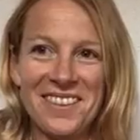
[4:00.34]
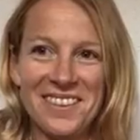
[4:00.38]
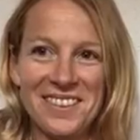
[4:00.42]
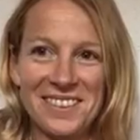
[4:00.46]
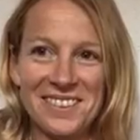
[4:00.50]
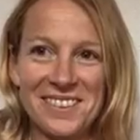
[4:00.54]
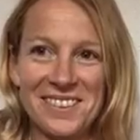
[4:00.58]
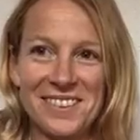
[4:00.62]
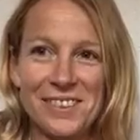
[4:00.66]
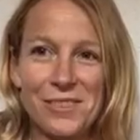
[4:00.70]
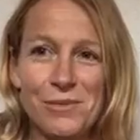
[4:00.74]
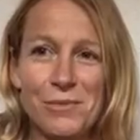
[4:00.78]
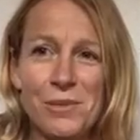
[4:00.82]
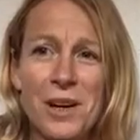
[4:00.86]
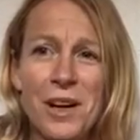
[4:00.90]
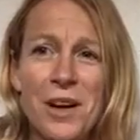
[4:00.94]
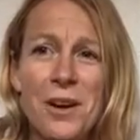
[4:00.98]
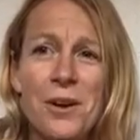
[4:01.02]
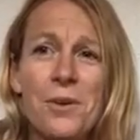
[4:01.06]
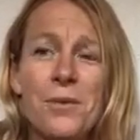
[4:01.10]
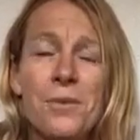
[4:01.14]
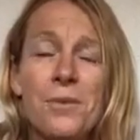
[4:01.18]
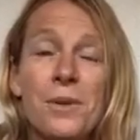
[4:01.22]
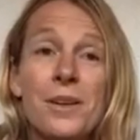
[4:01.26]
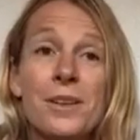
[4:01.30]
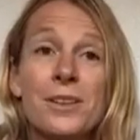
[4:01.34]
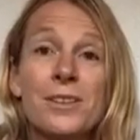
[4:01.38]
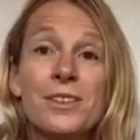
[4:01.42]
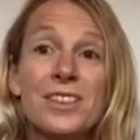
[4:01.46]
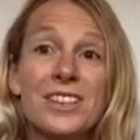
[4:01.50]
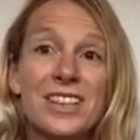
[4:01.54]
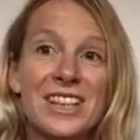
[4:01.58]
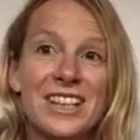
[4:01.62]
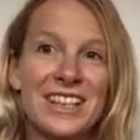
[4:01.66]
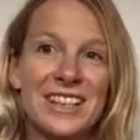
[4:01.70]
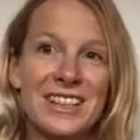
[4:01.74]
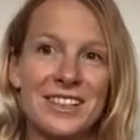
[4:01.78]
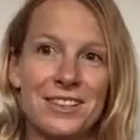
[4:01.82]
this on, my whole world
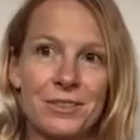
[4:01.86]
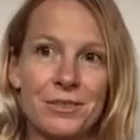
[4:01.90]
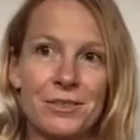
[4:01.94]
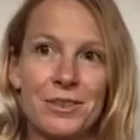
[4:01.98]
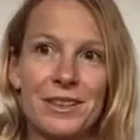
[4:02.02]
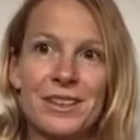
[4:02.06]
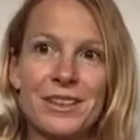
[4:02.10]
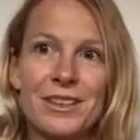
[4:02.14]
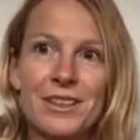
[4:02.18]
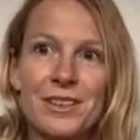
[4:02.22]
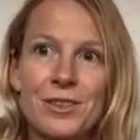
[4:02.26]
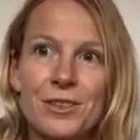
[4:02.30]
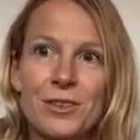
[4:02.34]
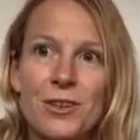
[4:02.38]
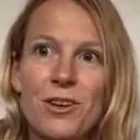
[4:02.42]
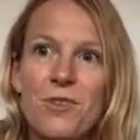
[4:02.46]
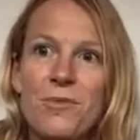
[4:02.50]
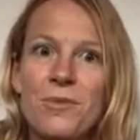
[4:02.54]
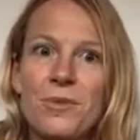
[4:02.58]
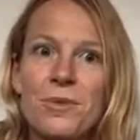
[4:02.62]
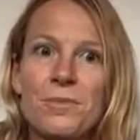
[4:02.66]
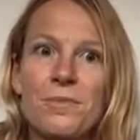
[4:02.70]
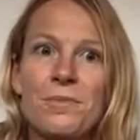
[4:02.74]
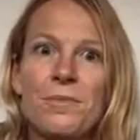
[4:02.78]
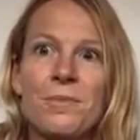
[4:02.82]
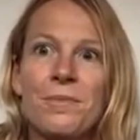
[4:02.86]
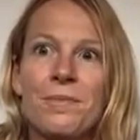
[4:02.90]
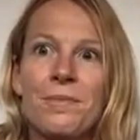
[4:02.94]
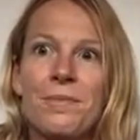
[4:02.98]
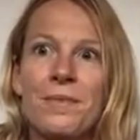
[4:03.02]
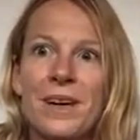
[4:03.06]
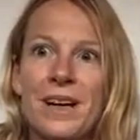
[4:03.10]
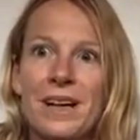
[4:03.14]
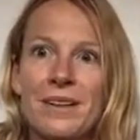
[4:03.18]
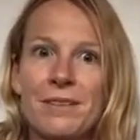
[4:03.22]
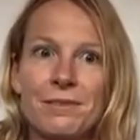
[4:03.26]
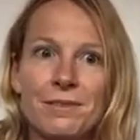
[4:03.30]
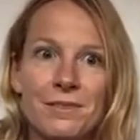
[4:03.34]
changed when I stopped
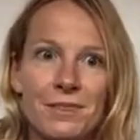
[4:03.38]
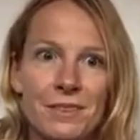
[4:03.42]
my